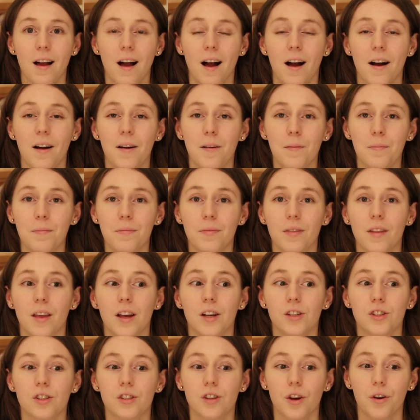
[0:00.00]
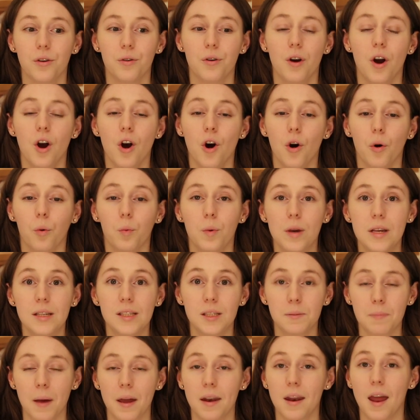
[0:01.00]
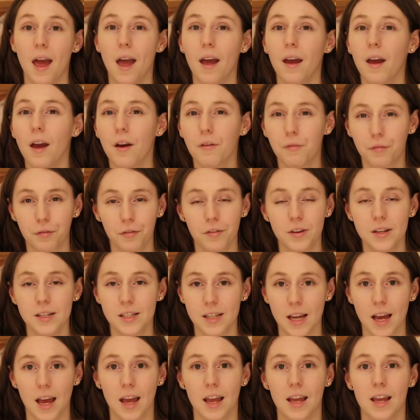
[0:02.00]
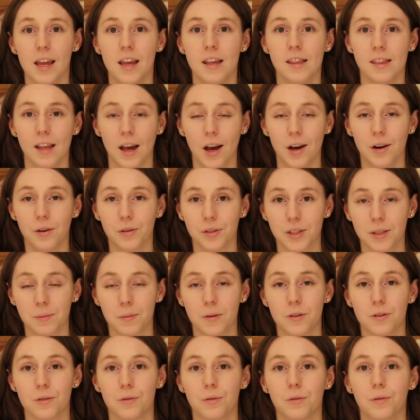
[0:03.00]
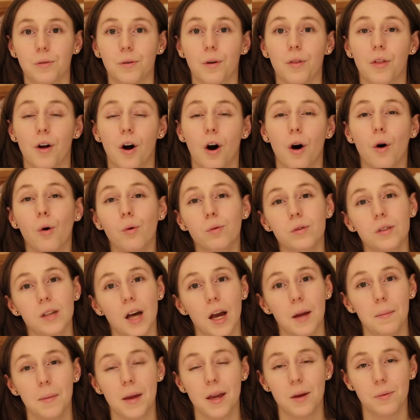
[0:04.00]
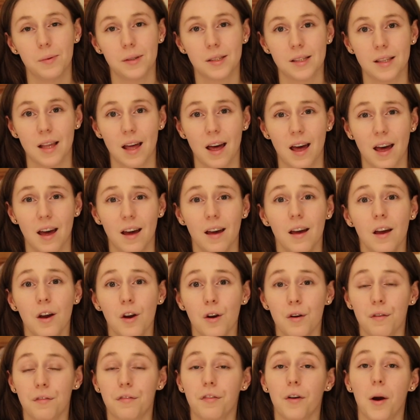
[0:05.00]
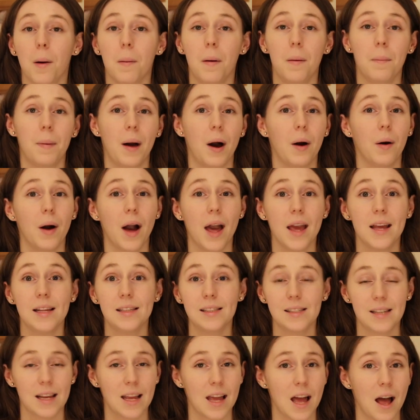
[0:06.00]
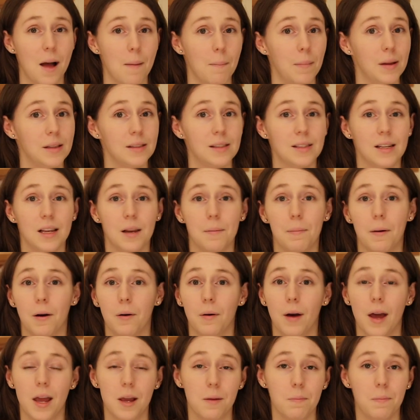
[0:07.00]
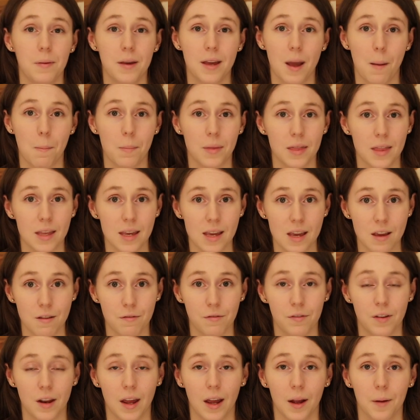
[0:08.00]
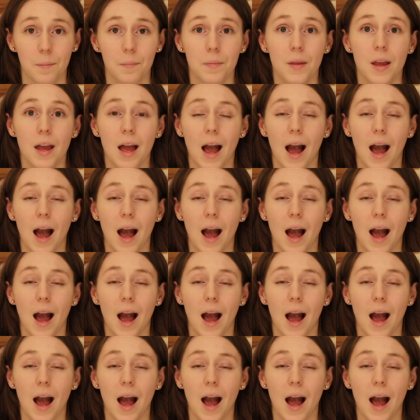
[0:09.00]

Um, so we spent every day in that hospital, the whole time he was there, from about 8am until about 8pm in the evening.